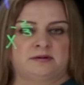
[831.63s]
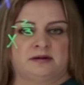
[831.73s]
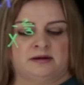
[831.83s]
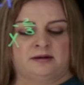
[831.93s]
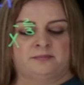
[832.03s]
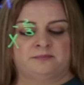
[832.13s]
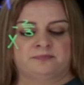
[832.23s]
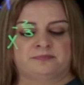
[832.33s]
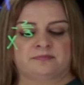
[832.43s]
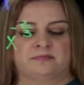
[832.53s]

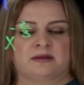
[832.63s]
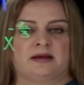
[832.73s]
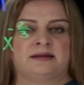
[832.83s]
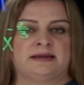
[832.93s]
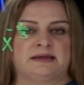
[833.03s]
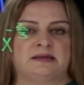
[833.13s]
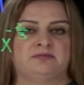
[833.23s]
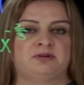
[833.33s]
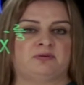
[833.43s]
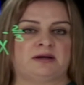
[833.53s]
A negative
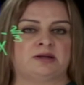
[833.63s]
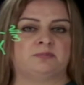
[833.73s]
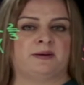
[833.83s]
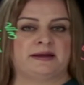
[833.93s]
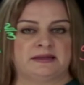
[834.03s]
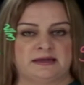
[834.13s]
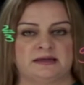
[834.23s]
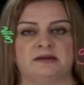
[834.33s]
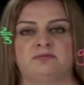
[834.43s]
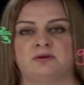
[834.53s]
divided by a
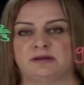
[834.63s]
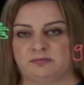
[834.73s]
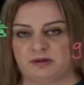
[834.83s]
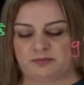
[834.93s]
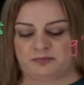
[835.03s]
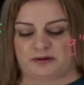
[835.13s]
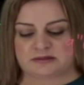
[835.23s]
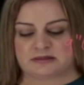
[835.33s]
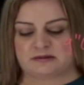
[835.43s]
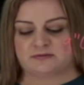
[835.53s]
negative will give me a
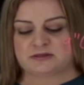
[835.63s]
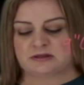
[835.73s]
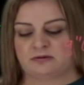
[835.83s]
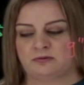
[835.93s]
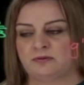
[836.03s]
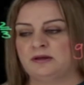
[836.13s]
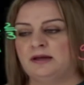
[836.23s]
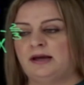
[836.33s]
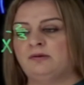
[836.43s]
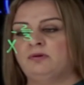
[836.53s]
positive. So
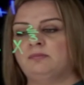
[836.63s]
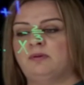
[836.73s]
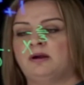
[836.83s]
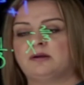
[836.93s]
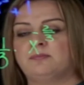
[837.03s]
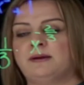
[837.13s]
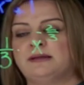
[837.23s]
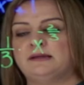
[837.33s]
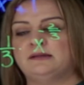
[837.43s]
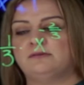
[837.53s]
I will mark my
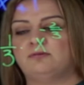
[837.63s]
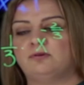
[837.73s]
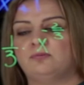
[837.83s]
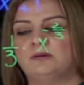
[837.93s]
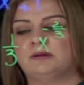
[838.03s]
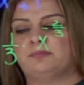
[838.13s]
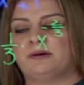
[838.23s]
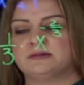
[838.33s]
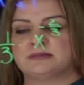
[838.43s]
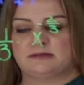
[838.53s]
interval with a
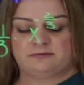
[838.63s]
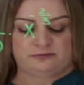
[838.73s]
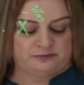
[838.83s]
positive.